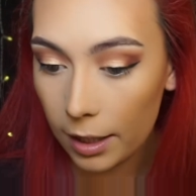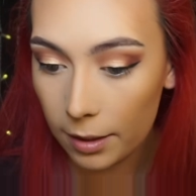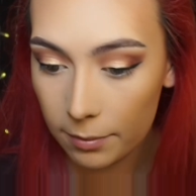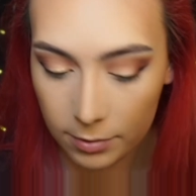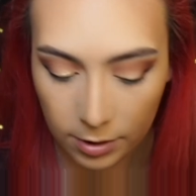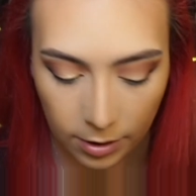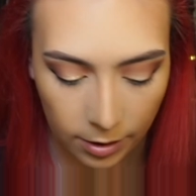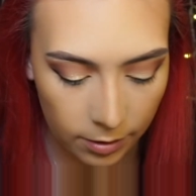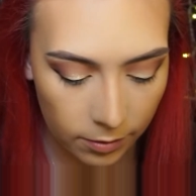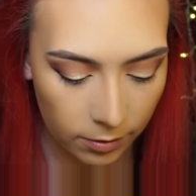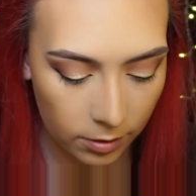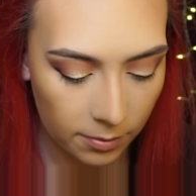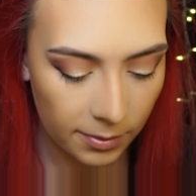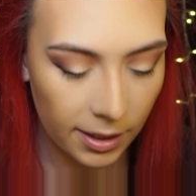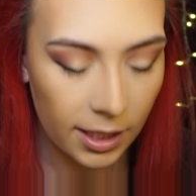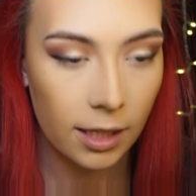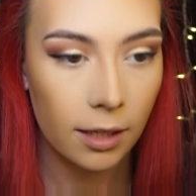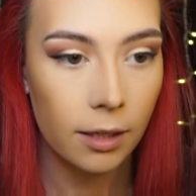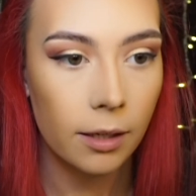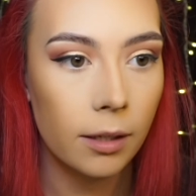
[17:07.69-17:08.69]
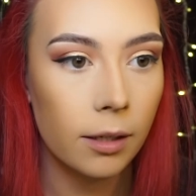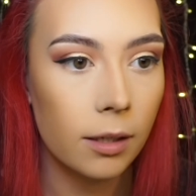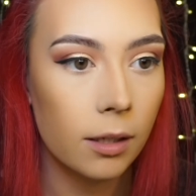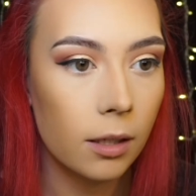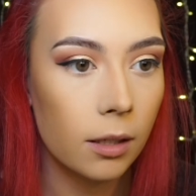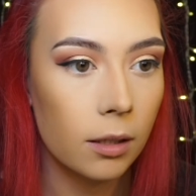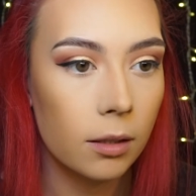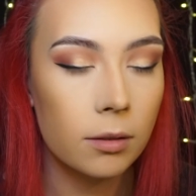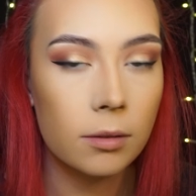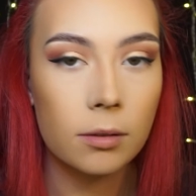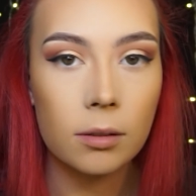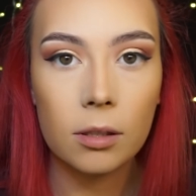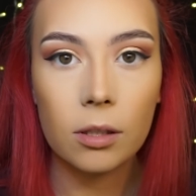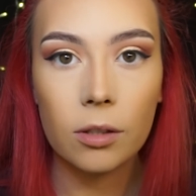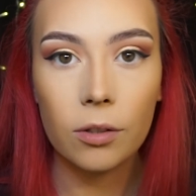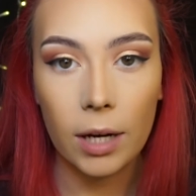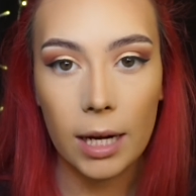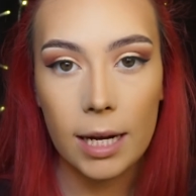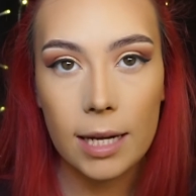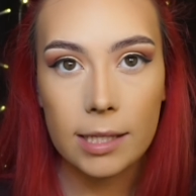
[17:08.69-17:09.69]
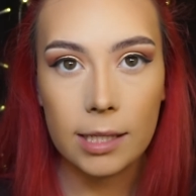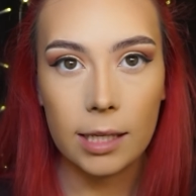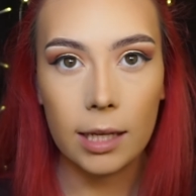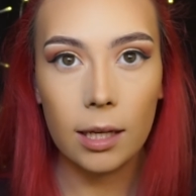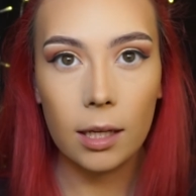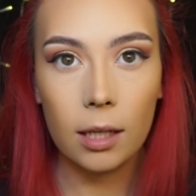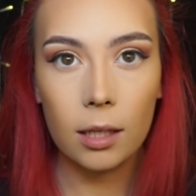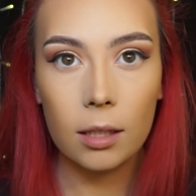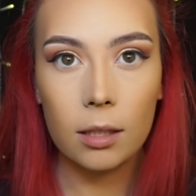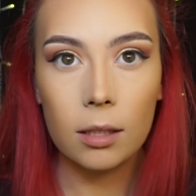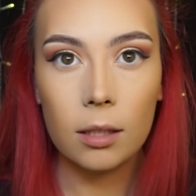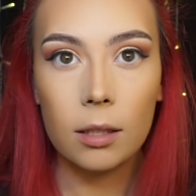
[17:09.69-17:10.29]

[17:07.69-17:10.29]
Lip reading: so I don't want to make it look crazy.